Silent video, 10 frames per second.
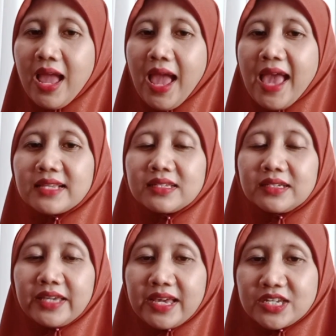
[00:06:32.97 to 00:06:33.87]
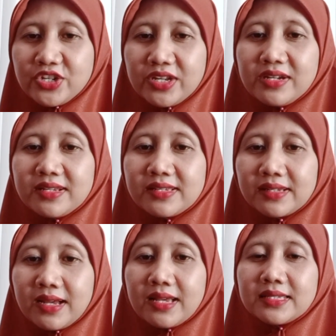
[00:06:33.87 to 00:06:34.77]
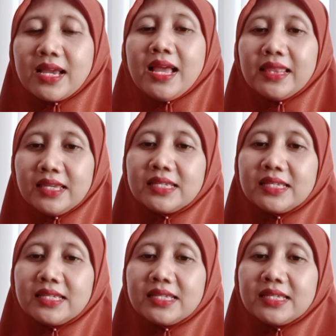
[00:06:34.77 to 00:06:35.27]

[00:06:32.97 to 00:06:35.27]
As a Cashin discussed this